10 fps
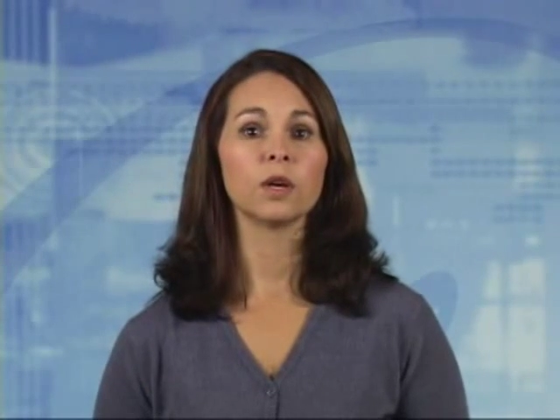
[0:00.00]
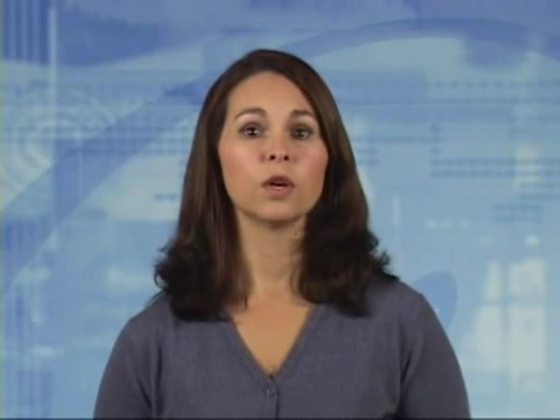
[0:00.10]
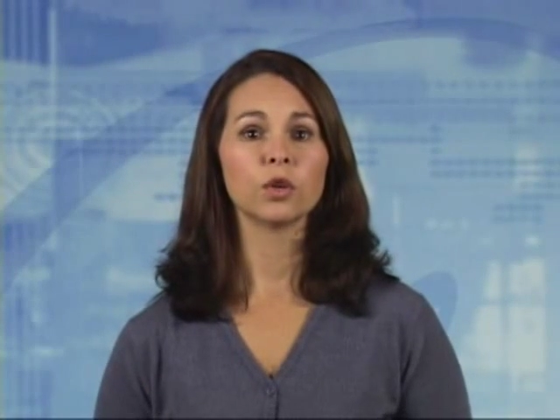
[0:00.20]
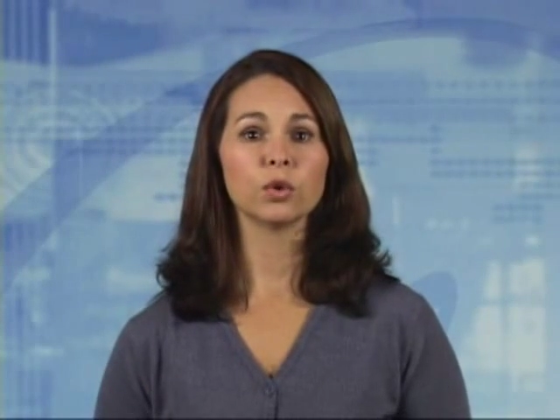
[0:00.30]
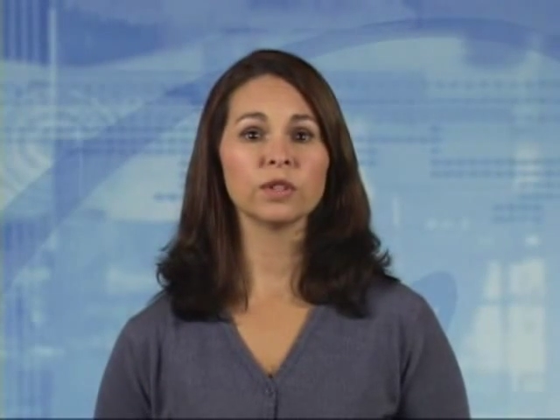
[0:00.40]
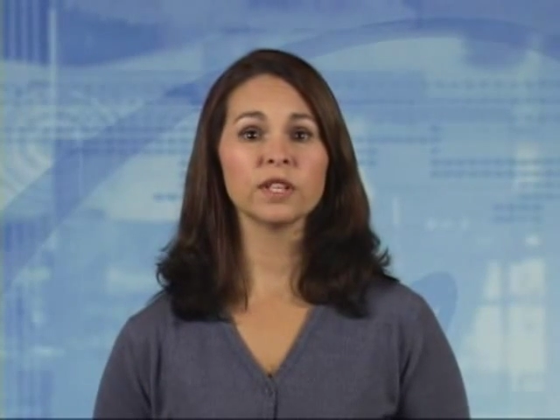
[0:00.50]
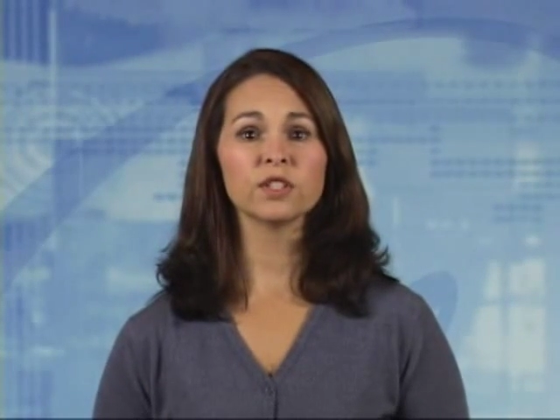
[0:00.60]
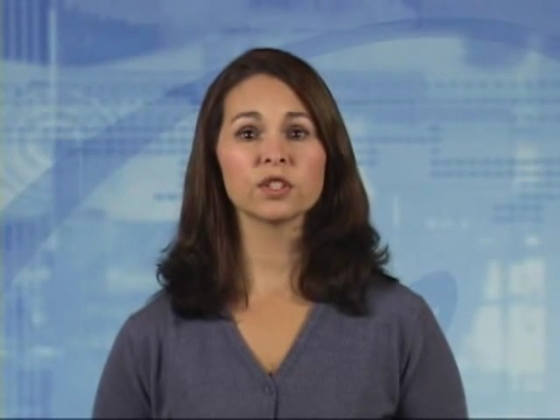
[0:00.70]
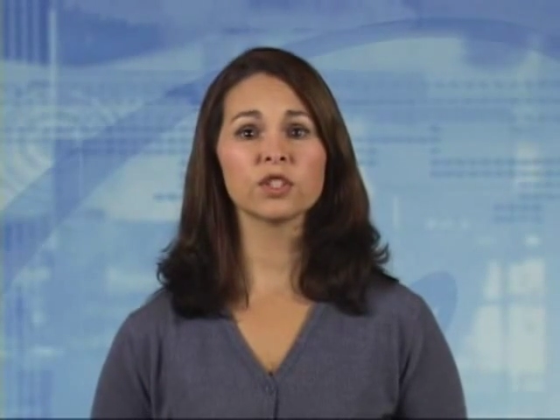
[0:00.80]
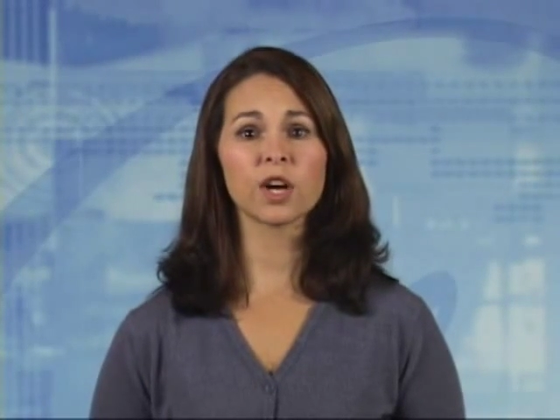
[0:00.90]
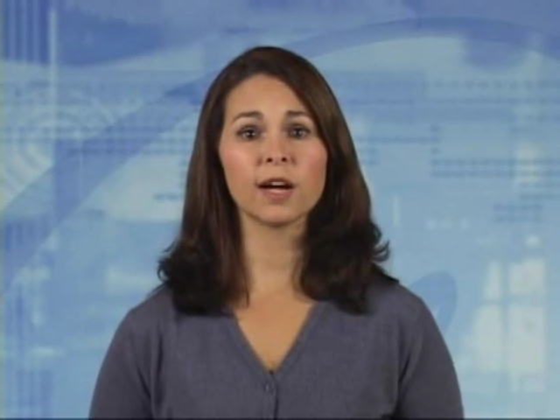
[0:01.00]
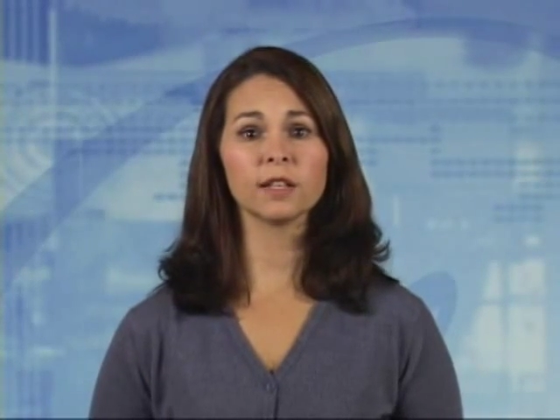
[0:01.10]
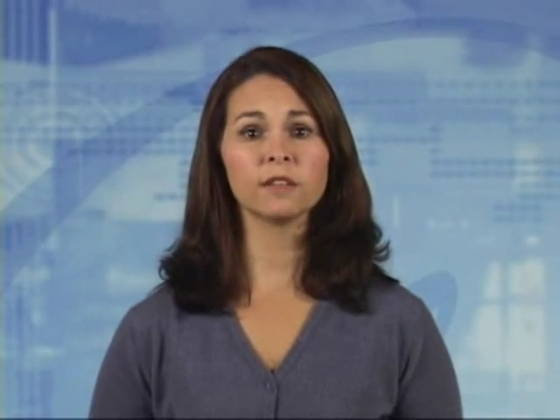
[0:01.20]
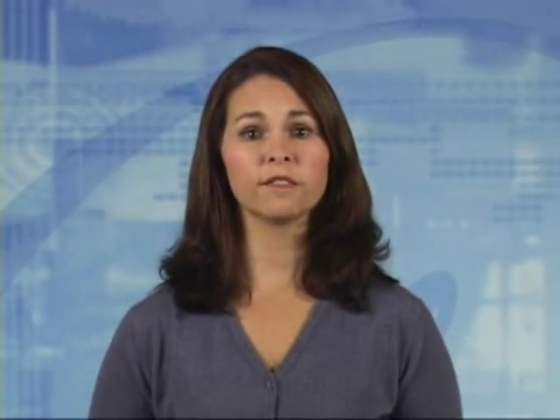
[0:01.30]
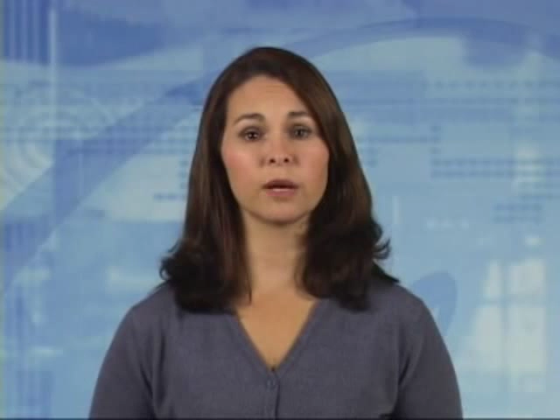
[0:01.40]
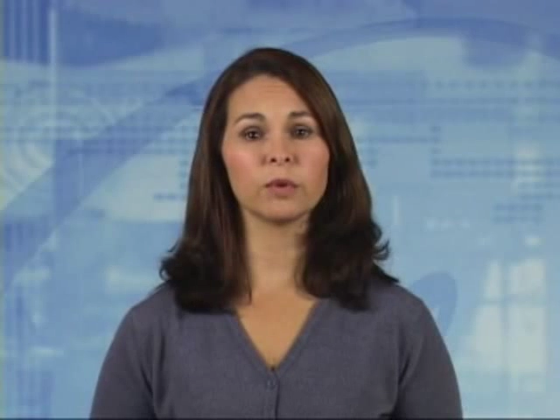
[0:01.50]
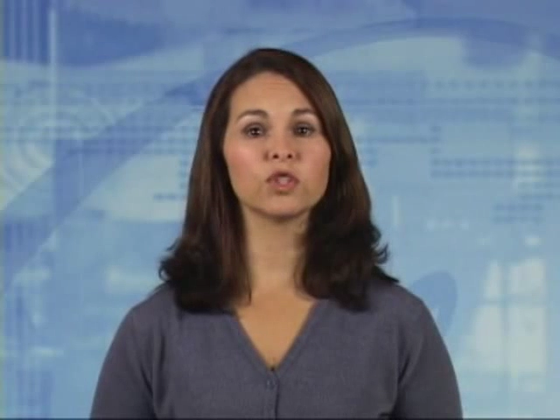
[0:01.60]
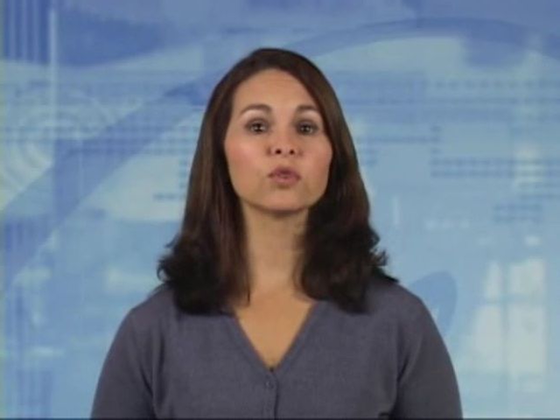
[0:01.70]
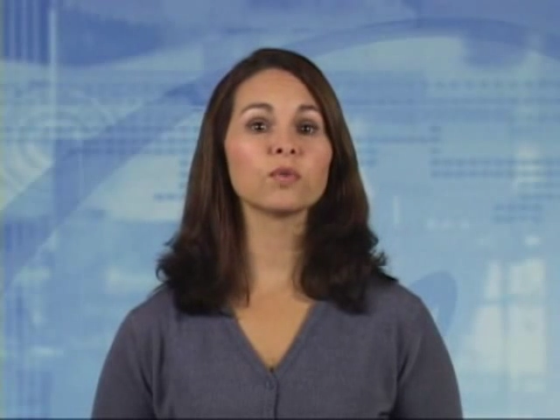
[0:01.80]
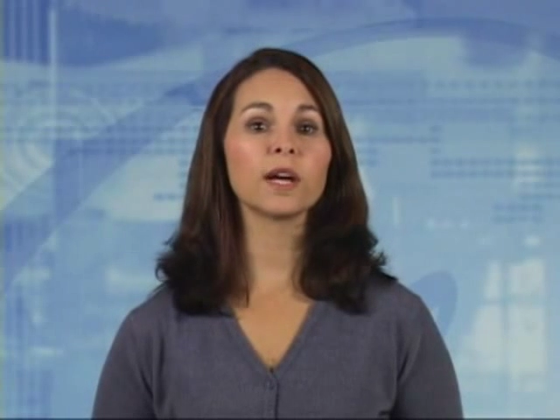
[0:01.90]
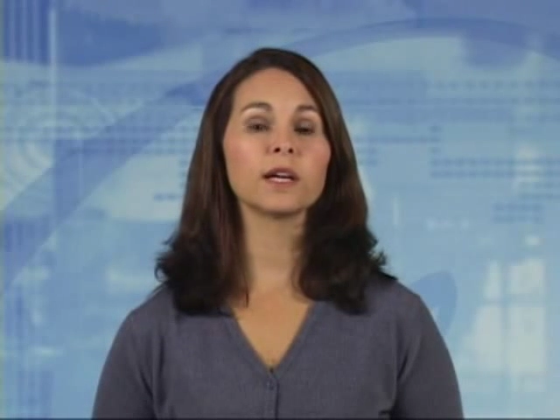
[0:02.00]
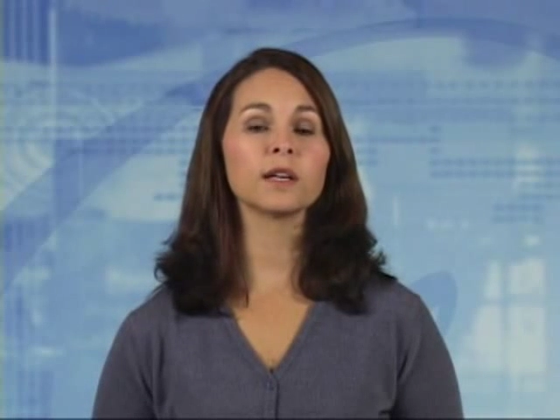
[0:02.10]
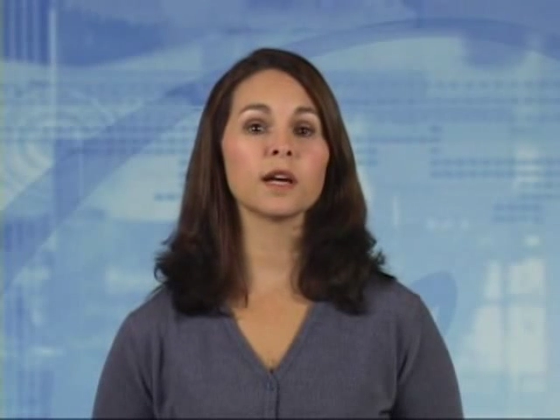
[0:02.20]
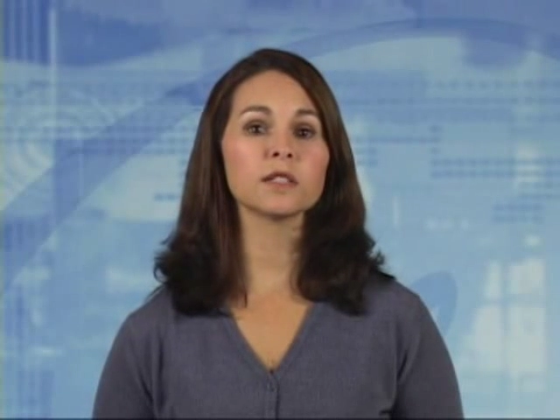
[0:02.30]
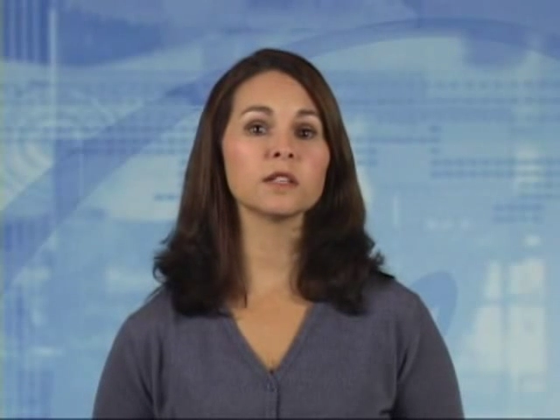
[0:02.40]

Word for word: You'll teach the child and family to recognize